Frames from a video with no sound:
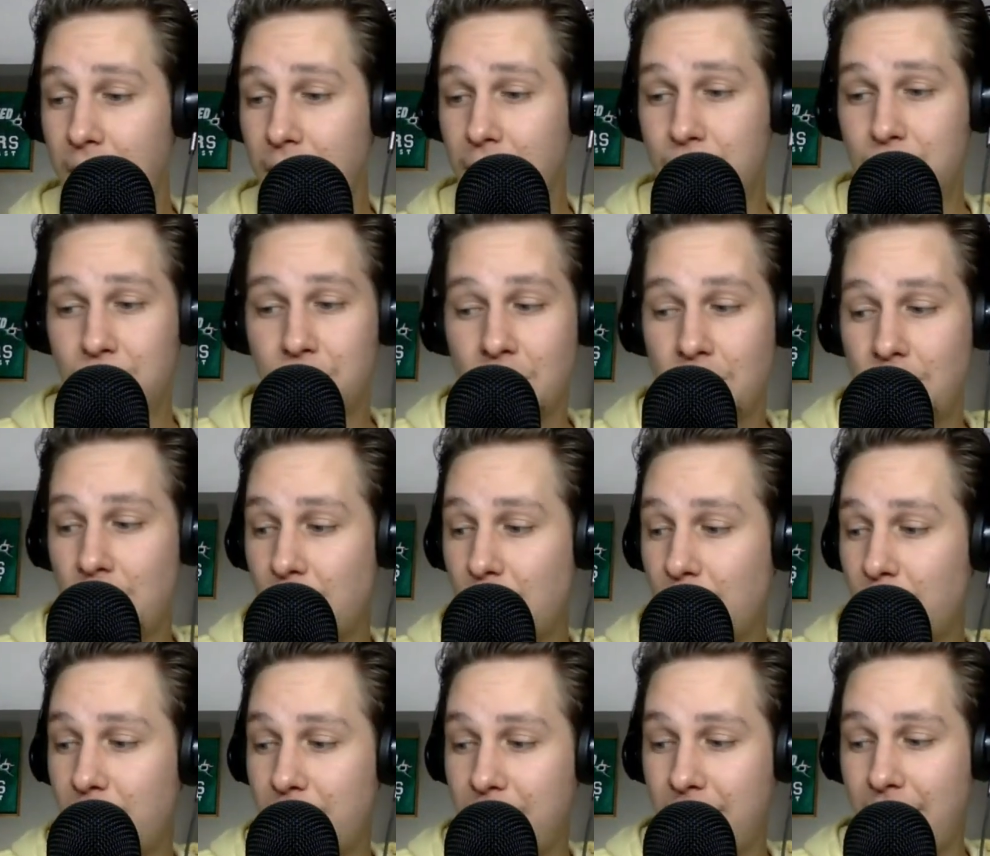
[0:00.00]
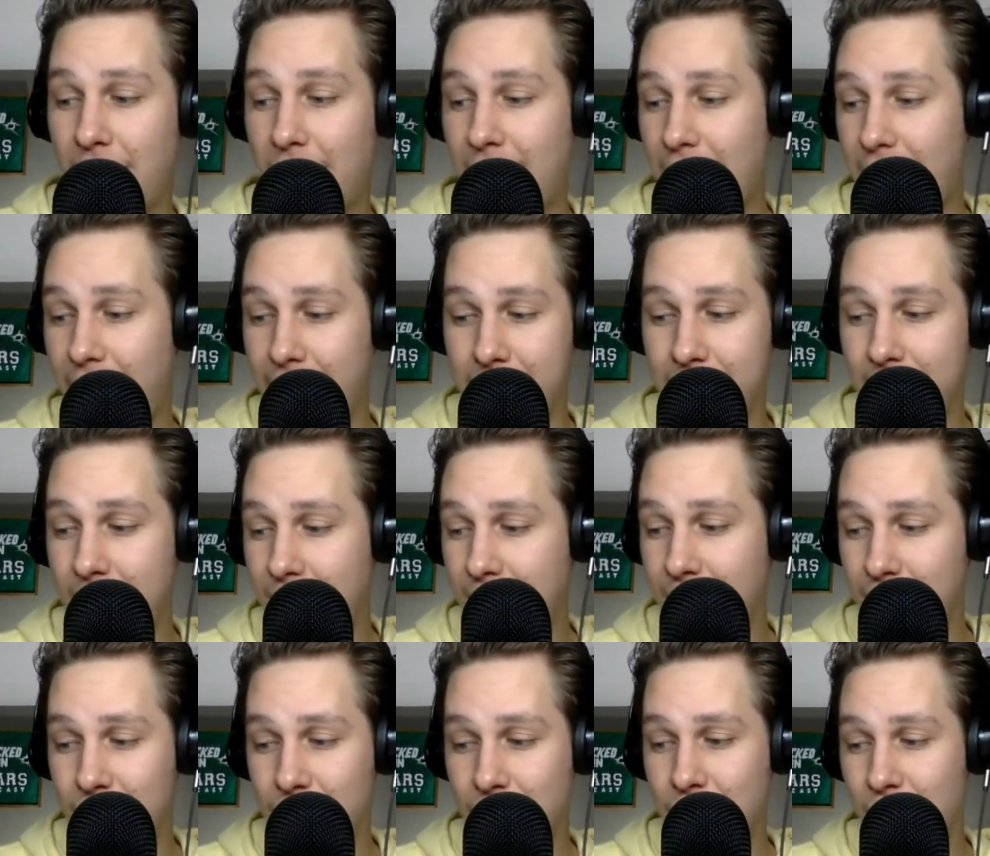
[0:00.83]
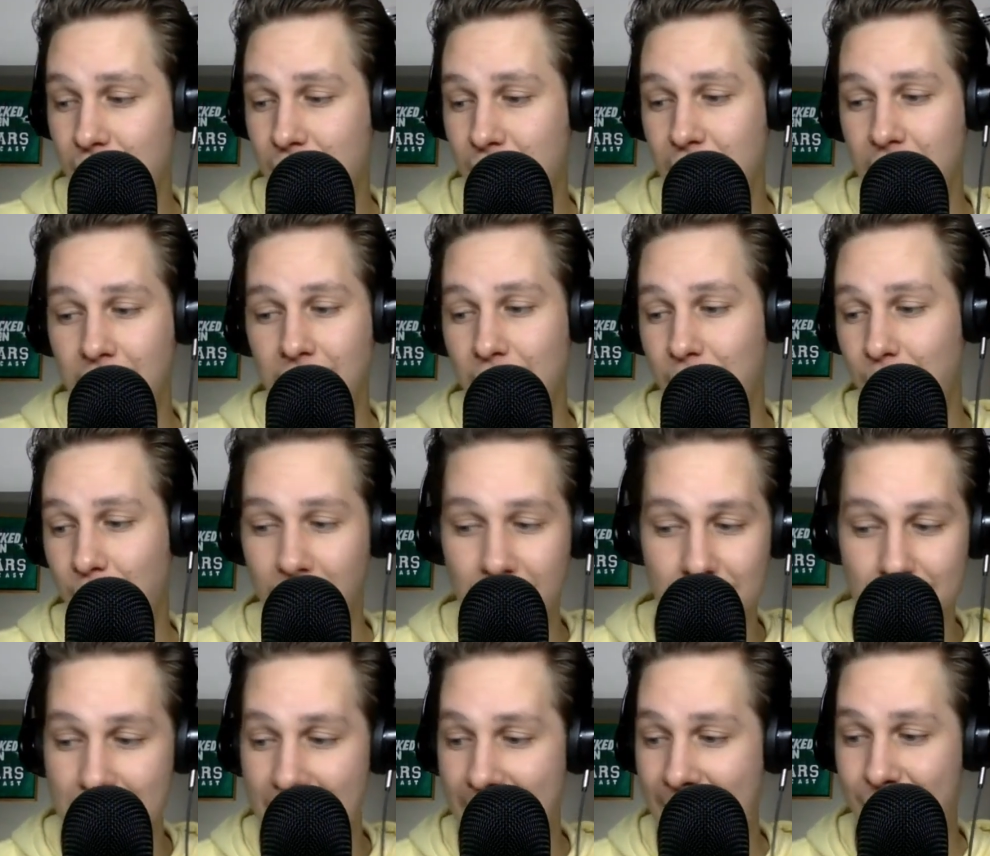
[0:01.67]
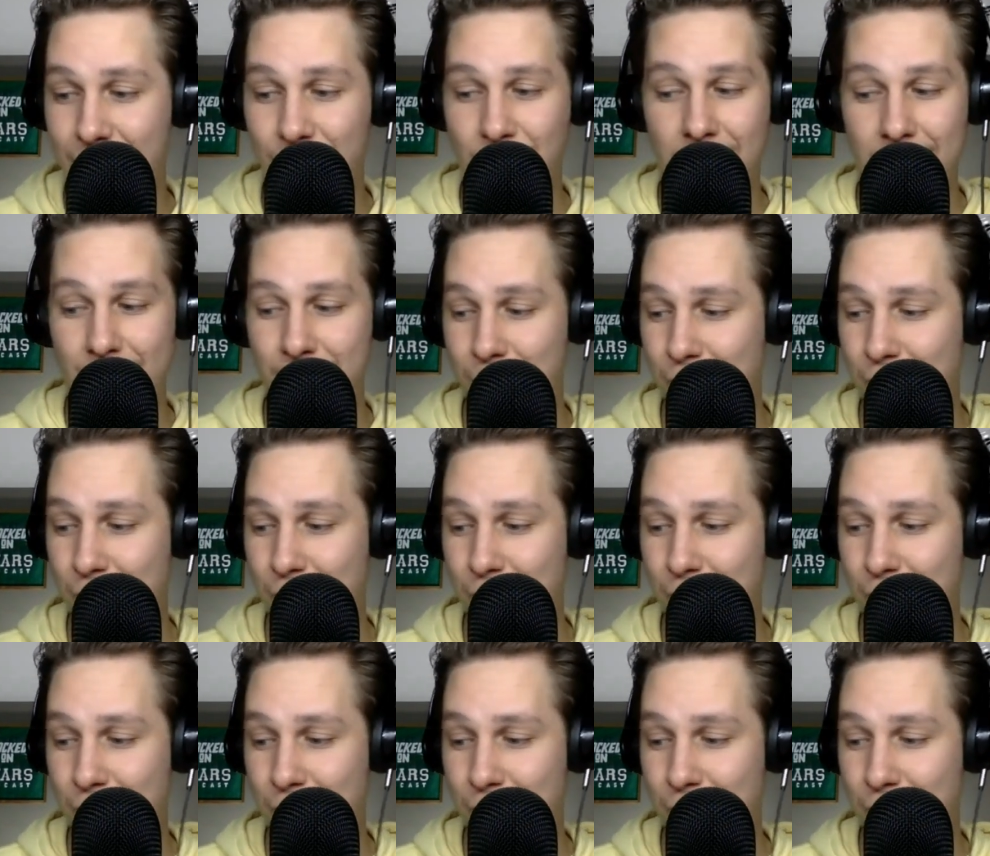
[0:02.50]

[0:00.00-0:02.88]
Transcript: So I think it's just a great matchup.